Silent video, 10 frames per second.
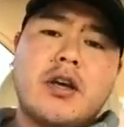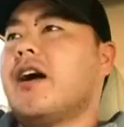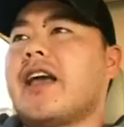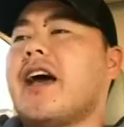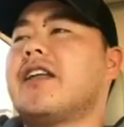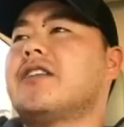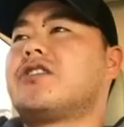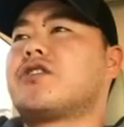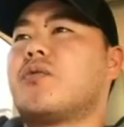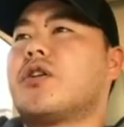Again, it's
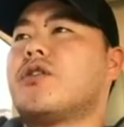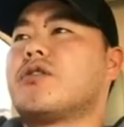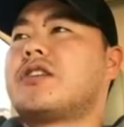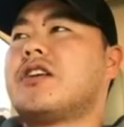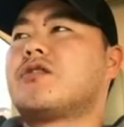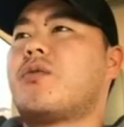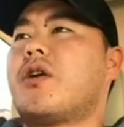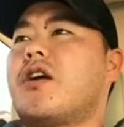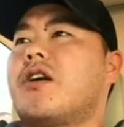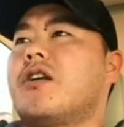just one of those things
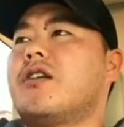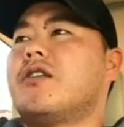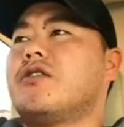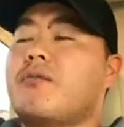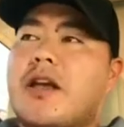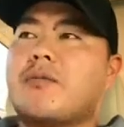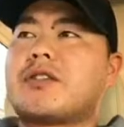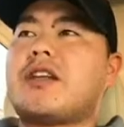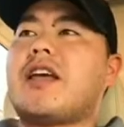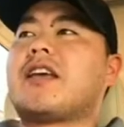where you make a
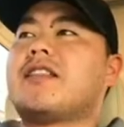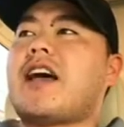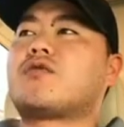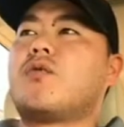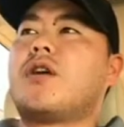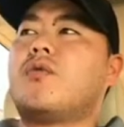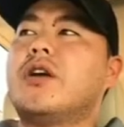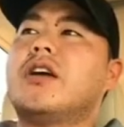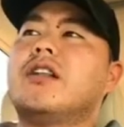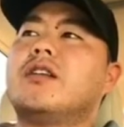mistake and that's when
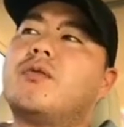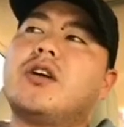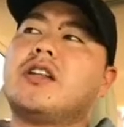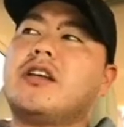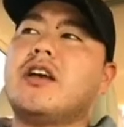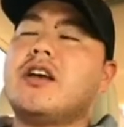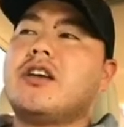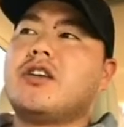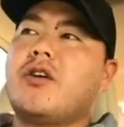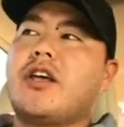really really
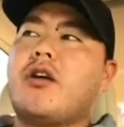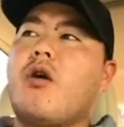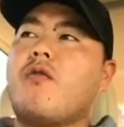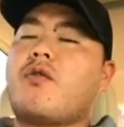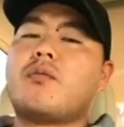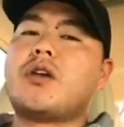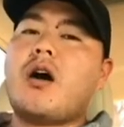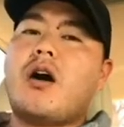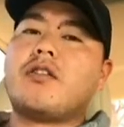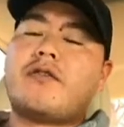you know hit home for me
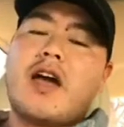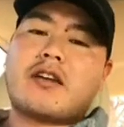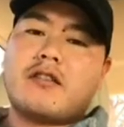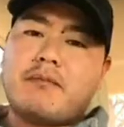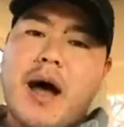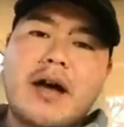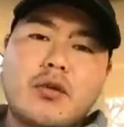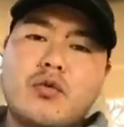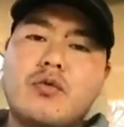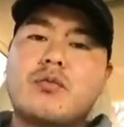on the fact of buy the
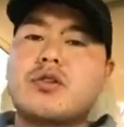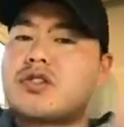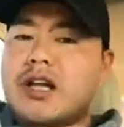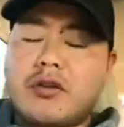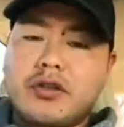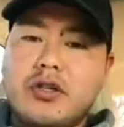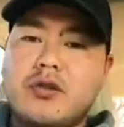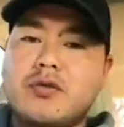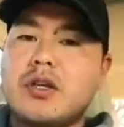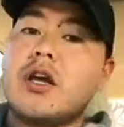rumor sell the
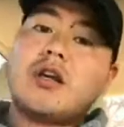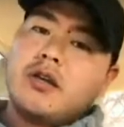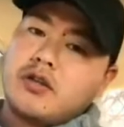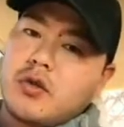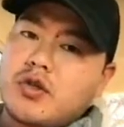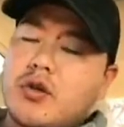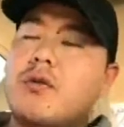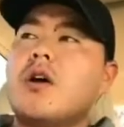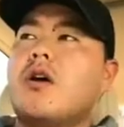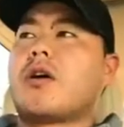news it's so true
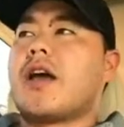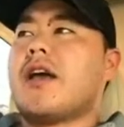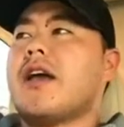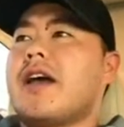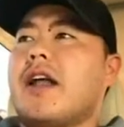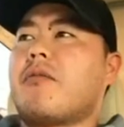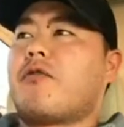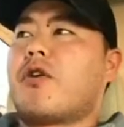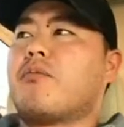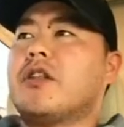okay and i'm a
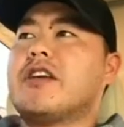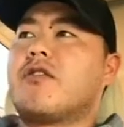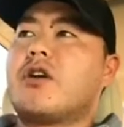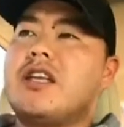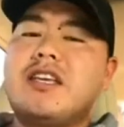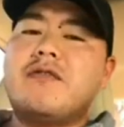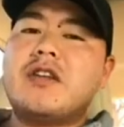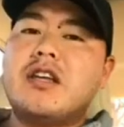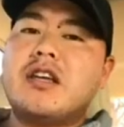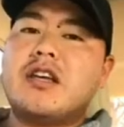firm believer
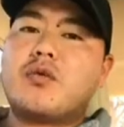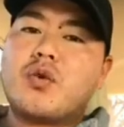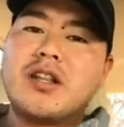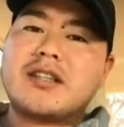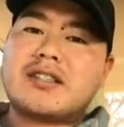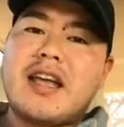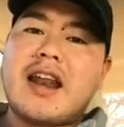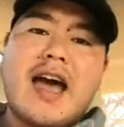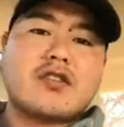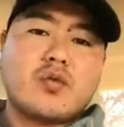even in real estate
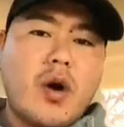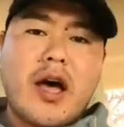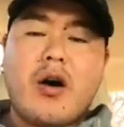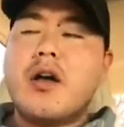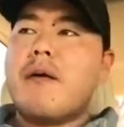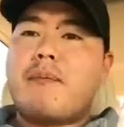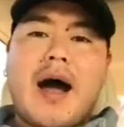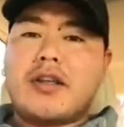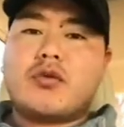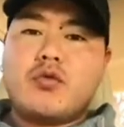as well
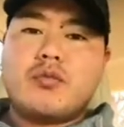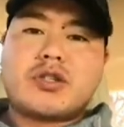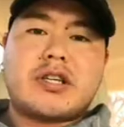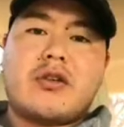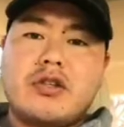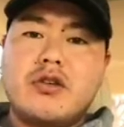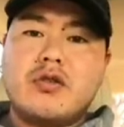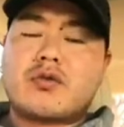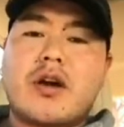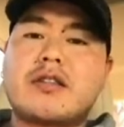buy the rumor sell the
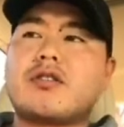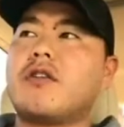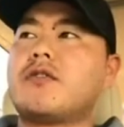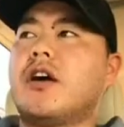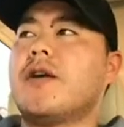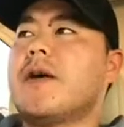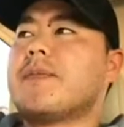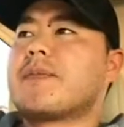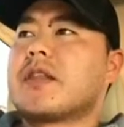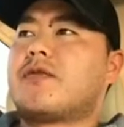news right so if the
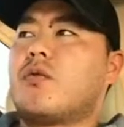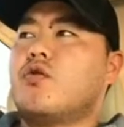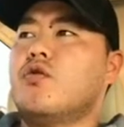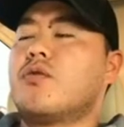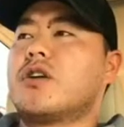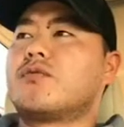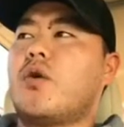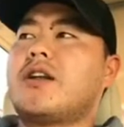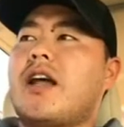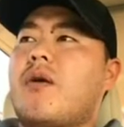if the rumor is
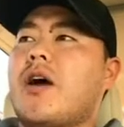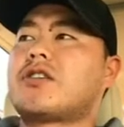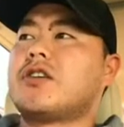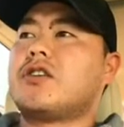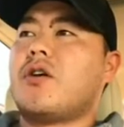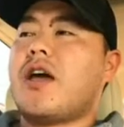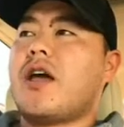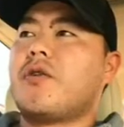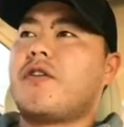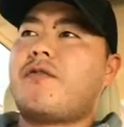one direction you know hey
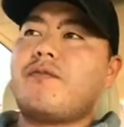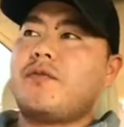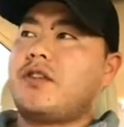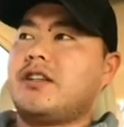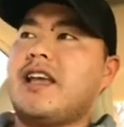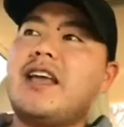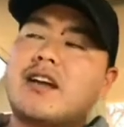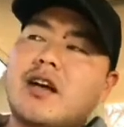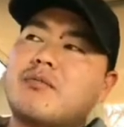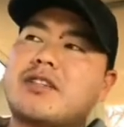when the the data
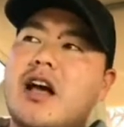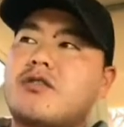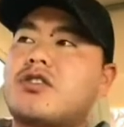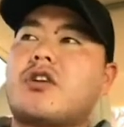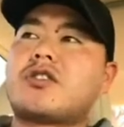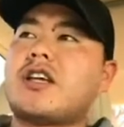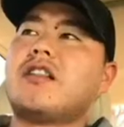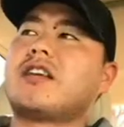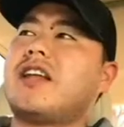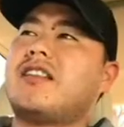comes out, start
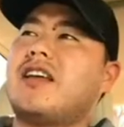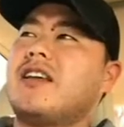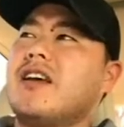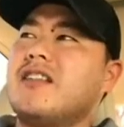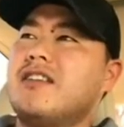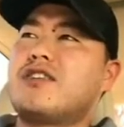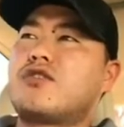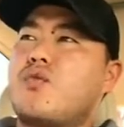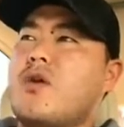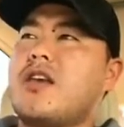selling it. And then
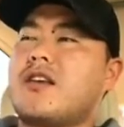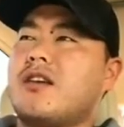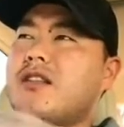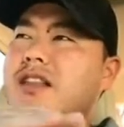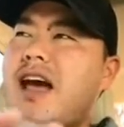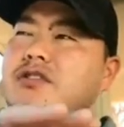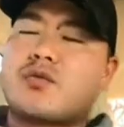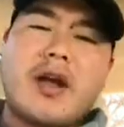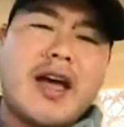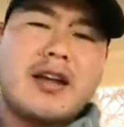this week, last
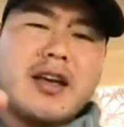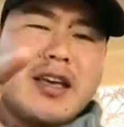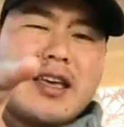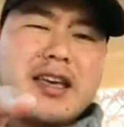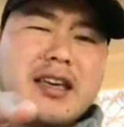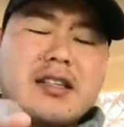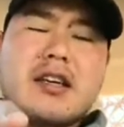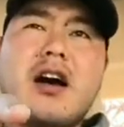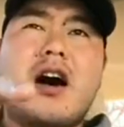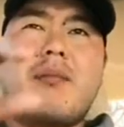rant is
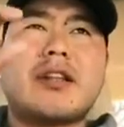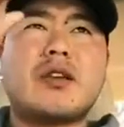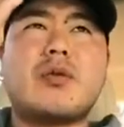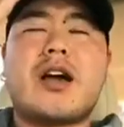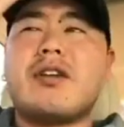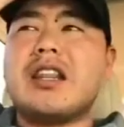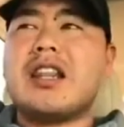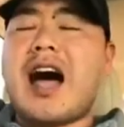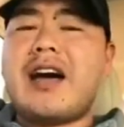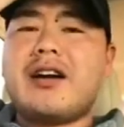um, I think we have a
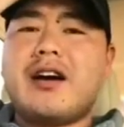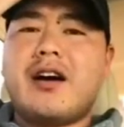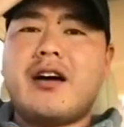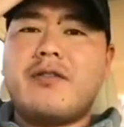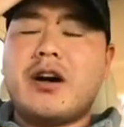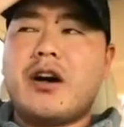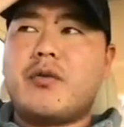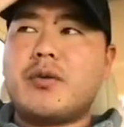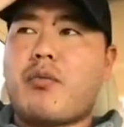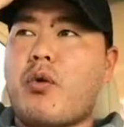lot of uh,
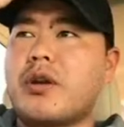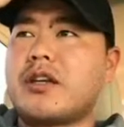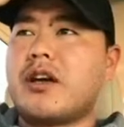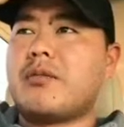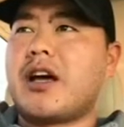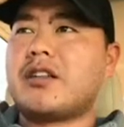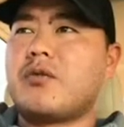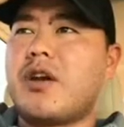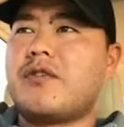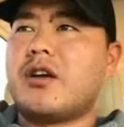reporting coming out. I think
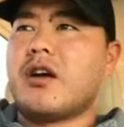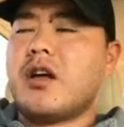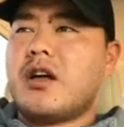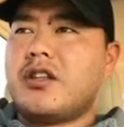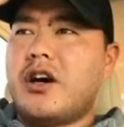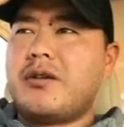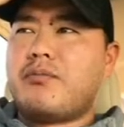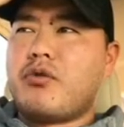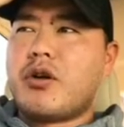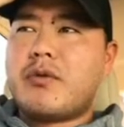we have the, the
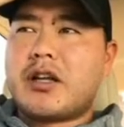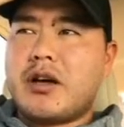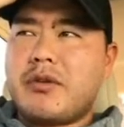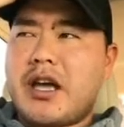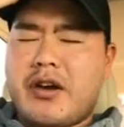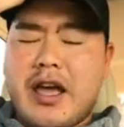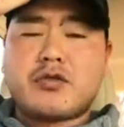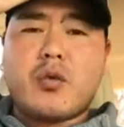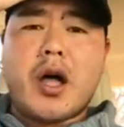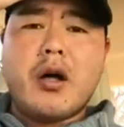unemployment coming out as
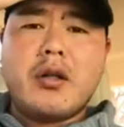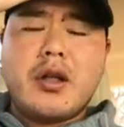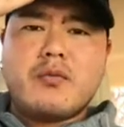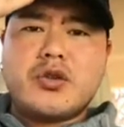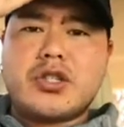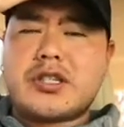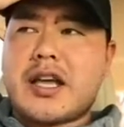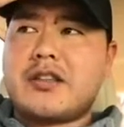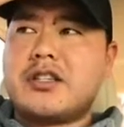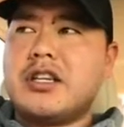well. We just
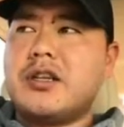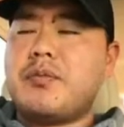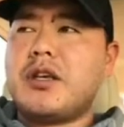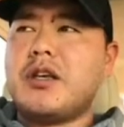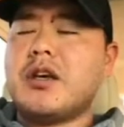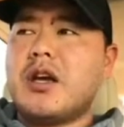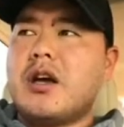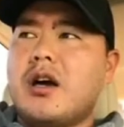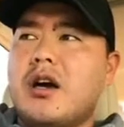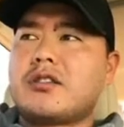had the GDP
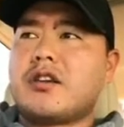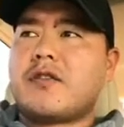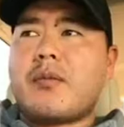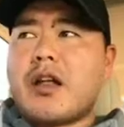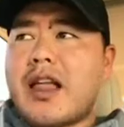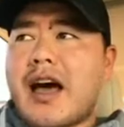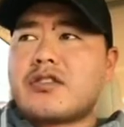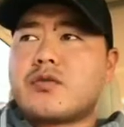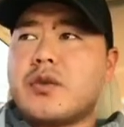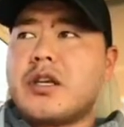uh, stuff come out
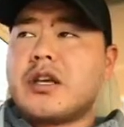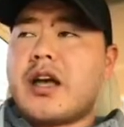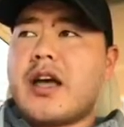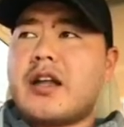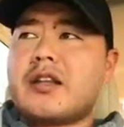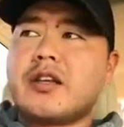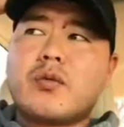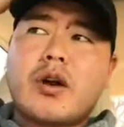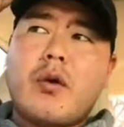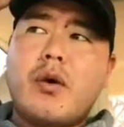last week, and I think
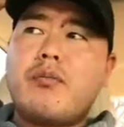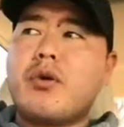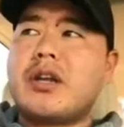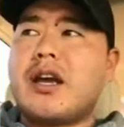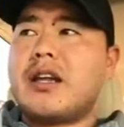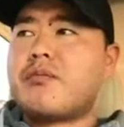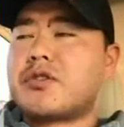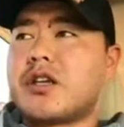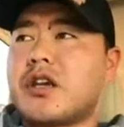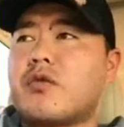we're at
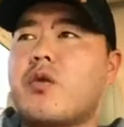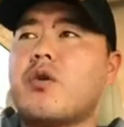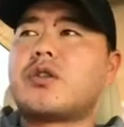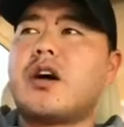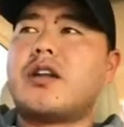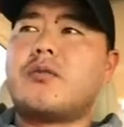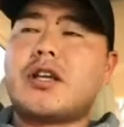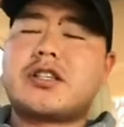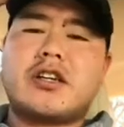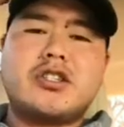1.98% growth on it.
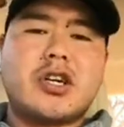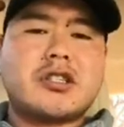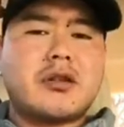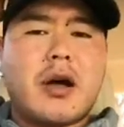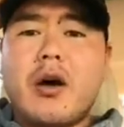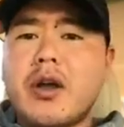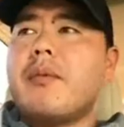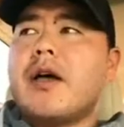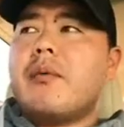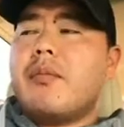That's the adjusted amount.
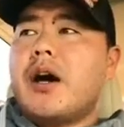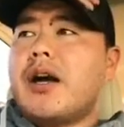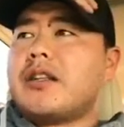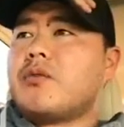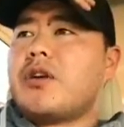But I think